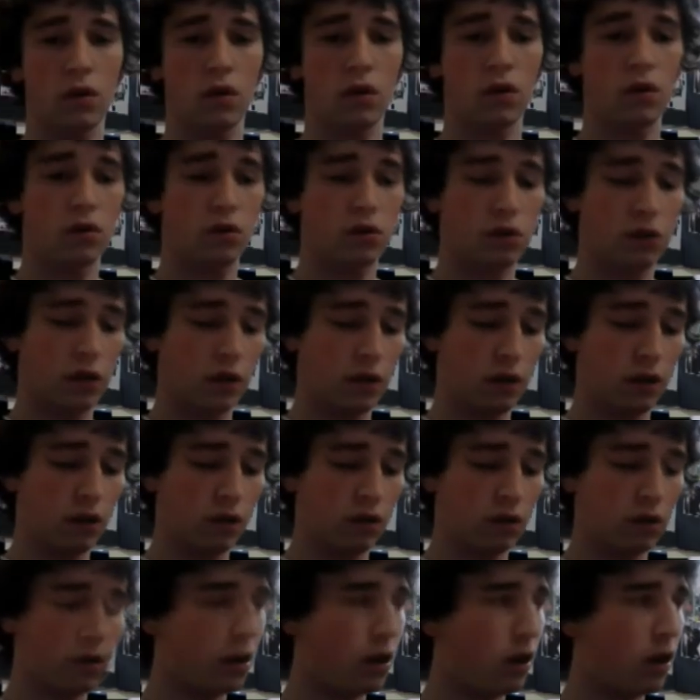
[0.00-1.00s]
saying
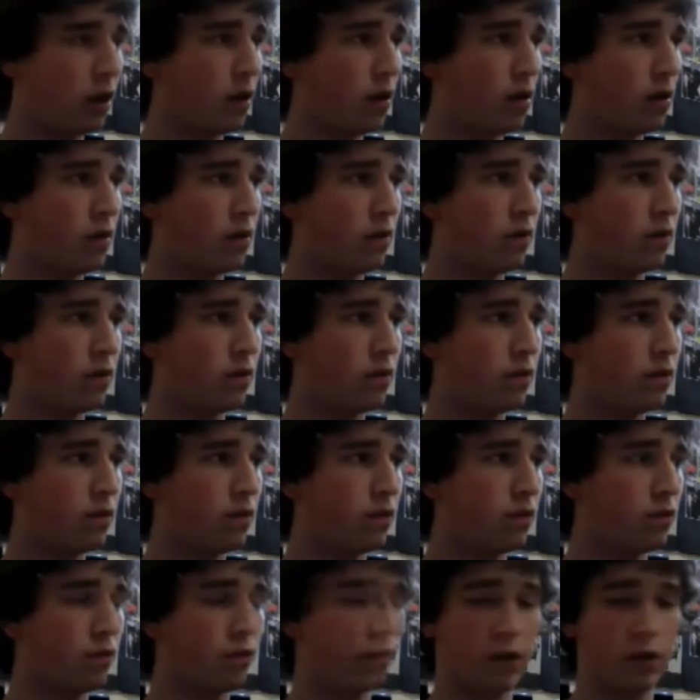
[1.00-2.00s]
the
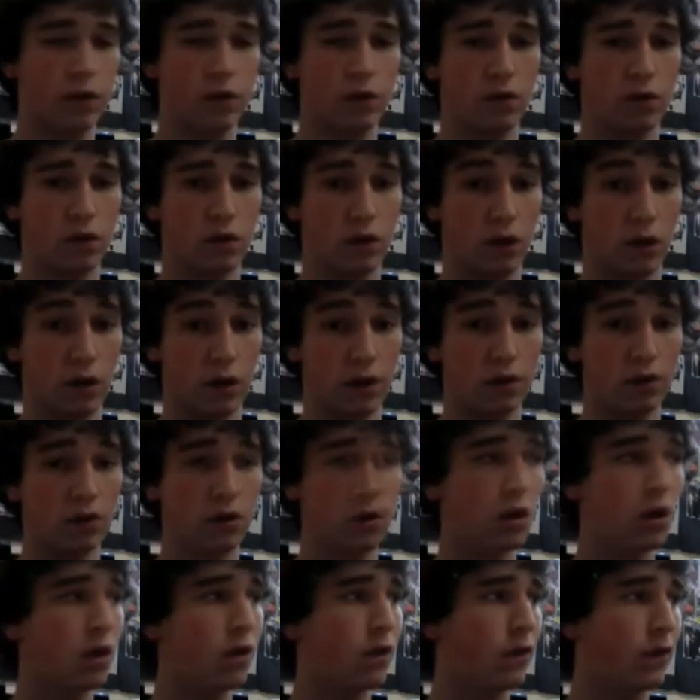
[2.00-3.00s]
rest of the lines,
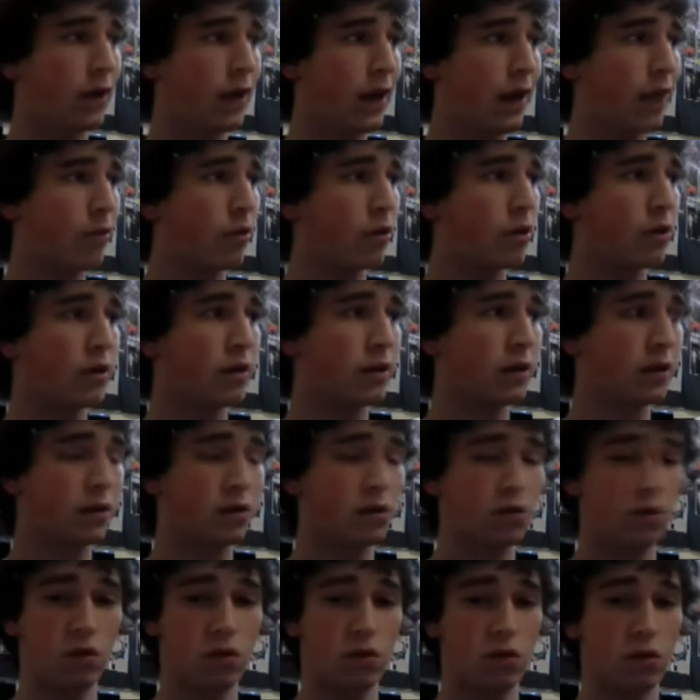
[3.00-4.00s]
"The camera is out
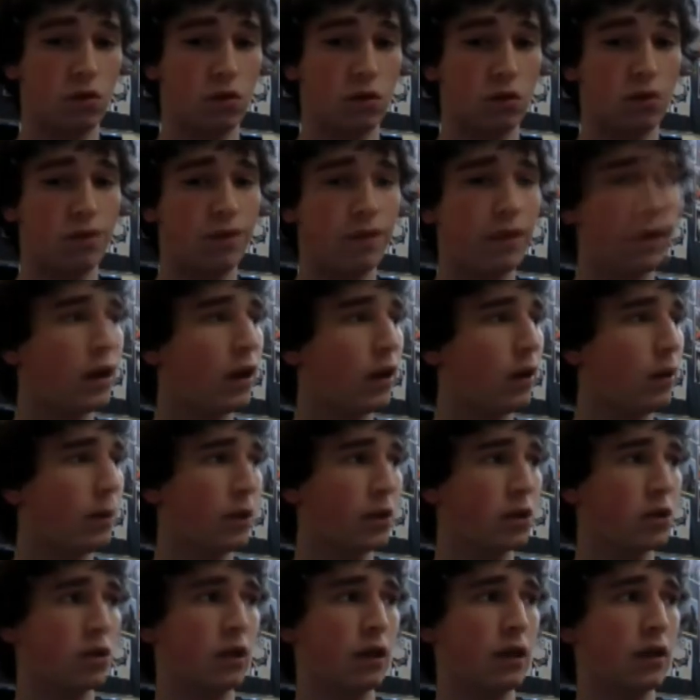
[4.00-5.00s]
the door," in which
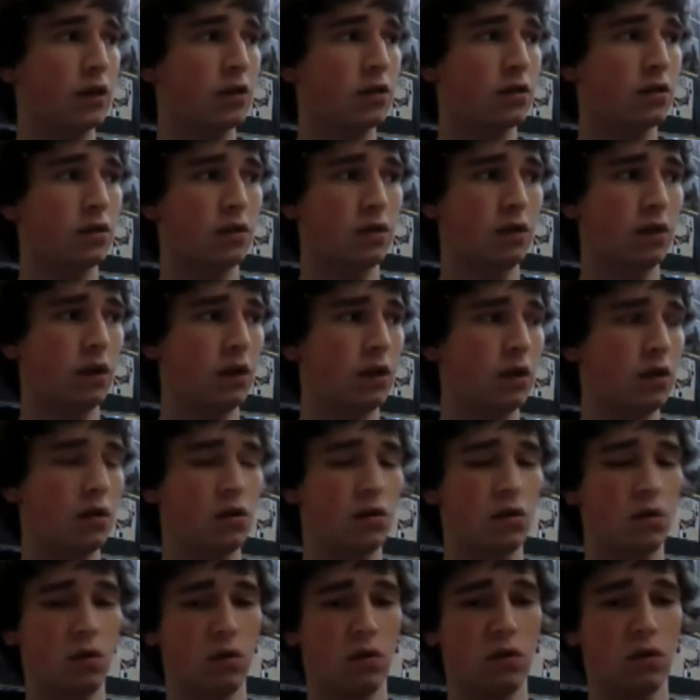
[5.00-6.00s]
case the
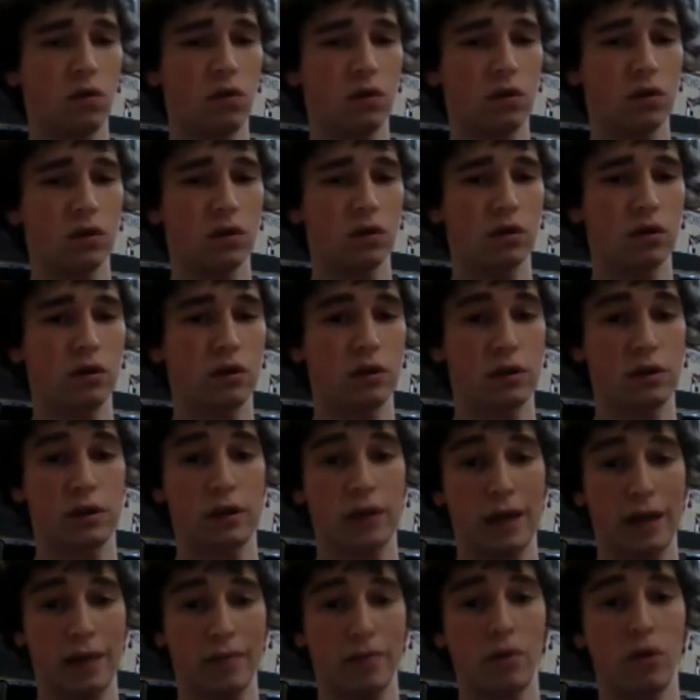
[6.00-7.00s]
door can
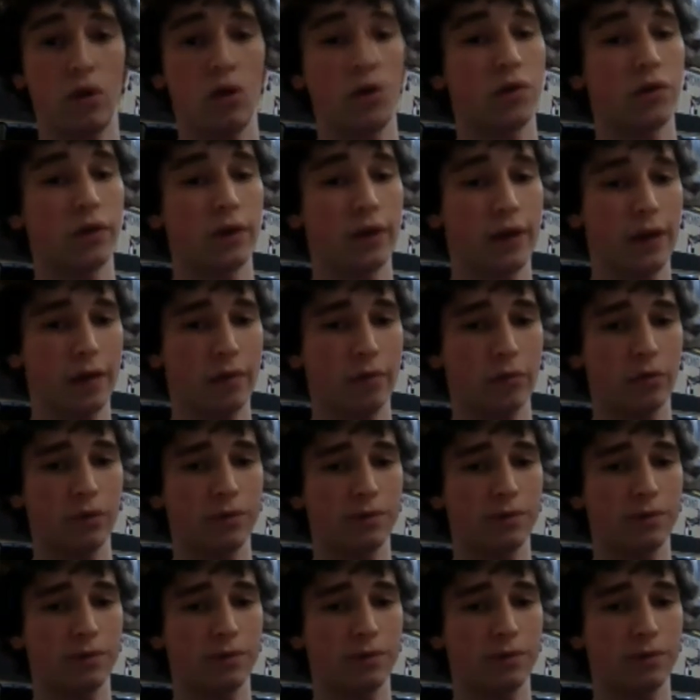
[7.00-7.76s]
slam on the camera.